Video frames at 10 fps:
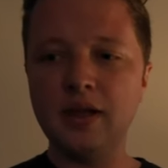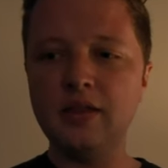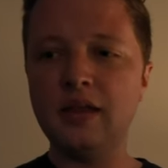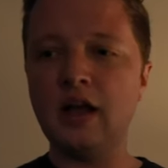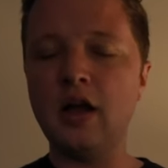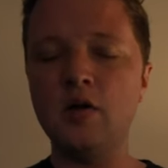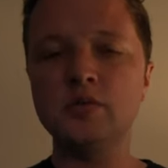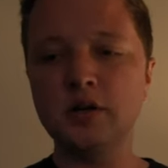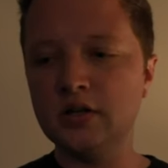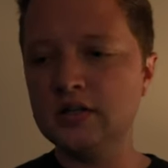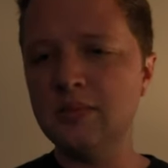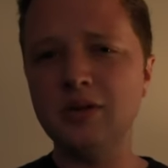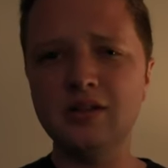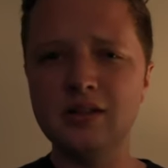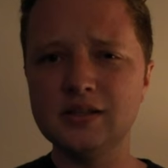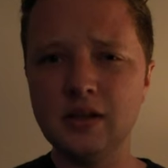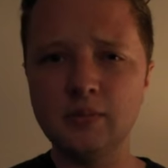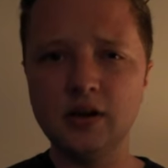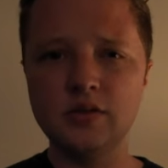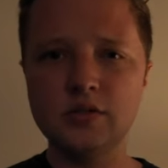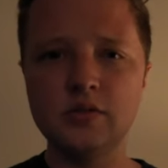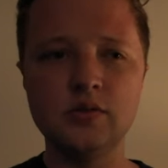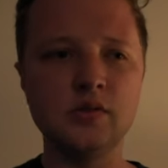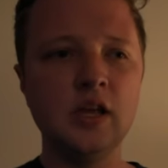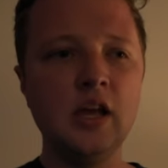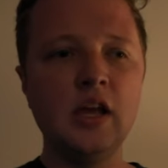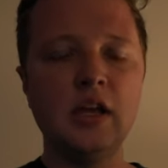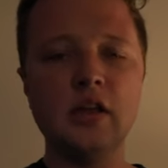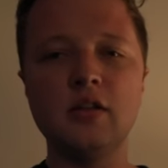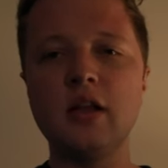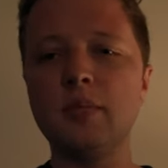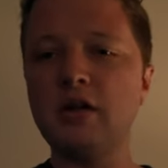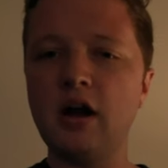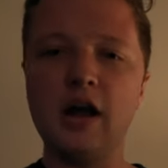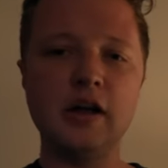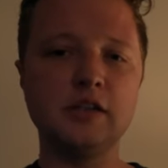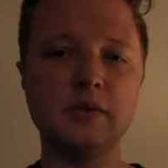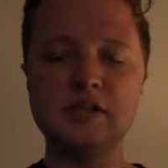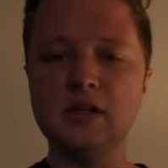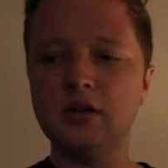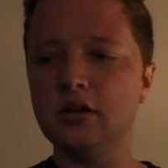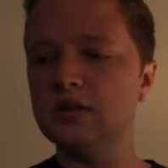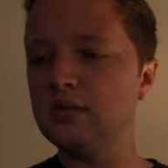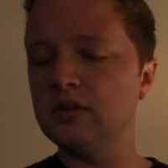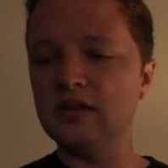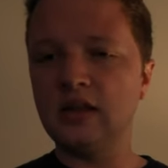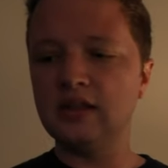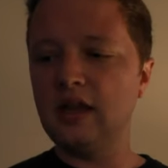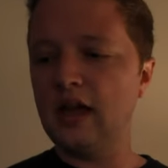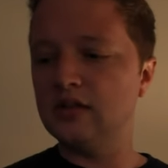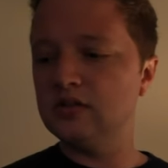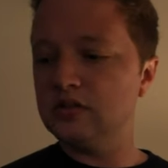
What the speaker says: And then I always wear typically the same pair of shoes, either like my Crocs, my sneakers, something like that.